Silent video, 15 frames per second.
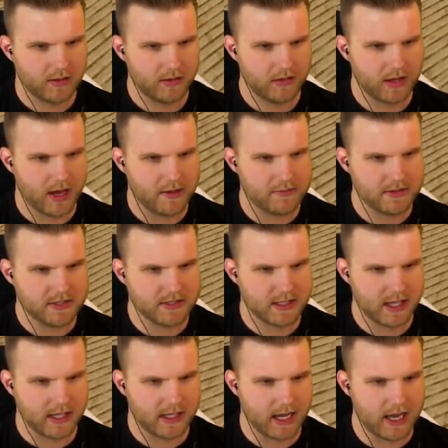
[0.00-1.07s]
I'm just
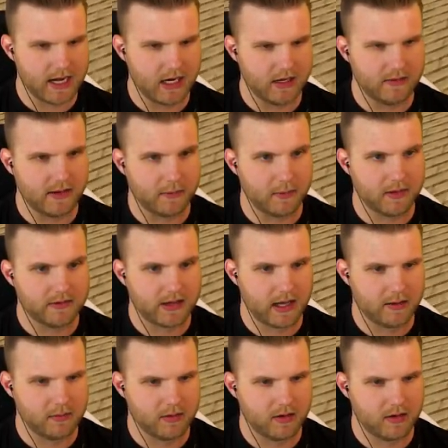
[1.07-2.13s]
like, I need to take my
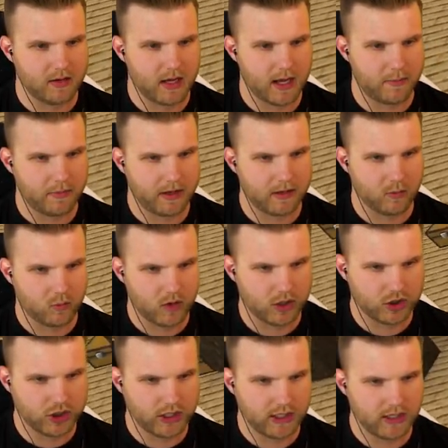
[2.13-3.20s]
time here. I'm like
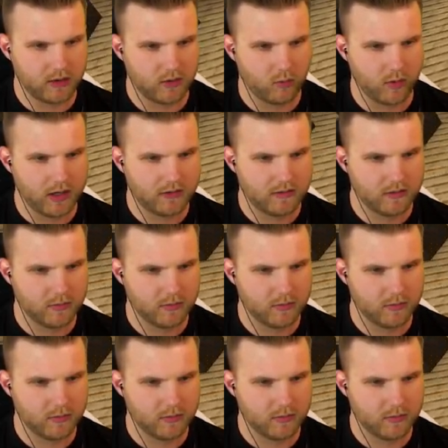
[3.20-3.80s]
rushing it way too